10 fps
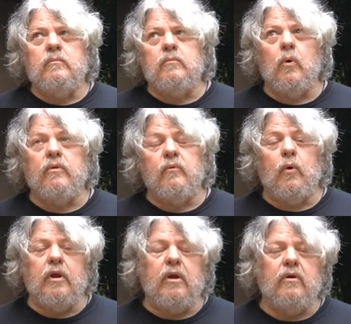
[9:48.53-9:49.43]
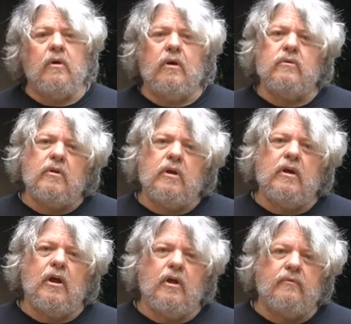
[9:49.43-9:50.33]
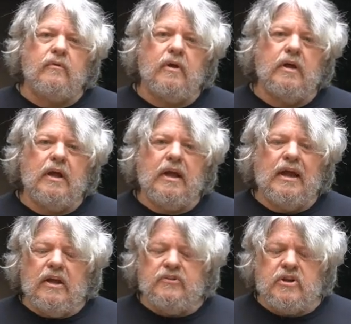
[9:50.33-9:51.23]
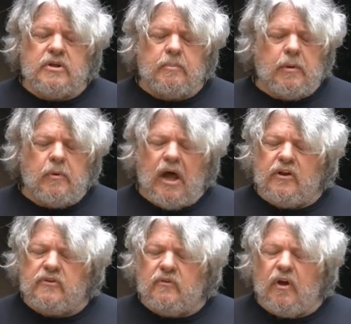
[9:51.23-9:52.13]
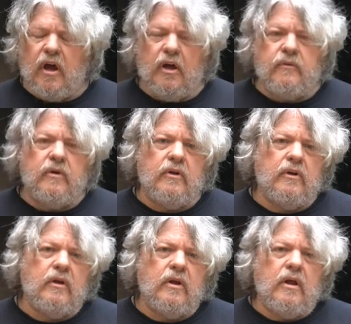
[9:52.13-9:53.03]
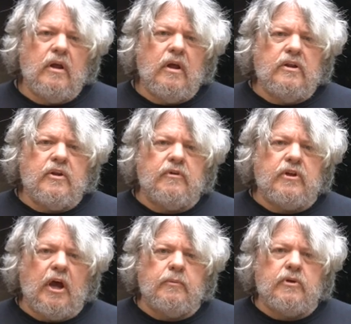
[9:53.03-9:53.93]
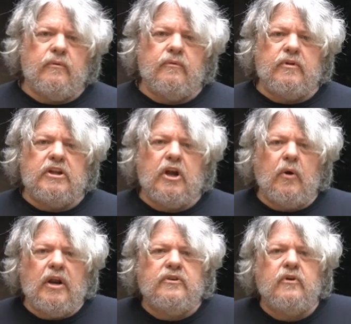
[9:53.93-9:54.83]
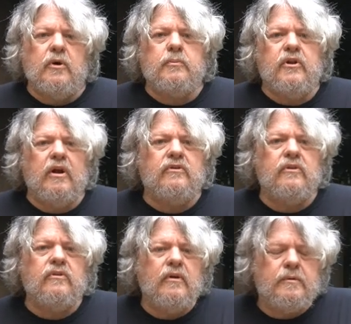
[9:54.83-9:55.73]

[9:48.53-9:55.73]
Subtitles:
more than 40 years actually, of teaching people how to survive different types of deteriorated circumstances.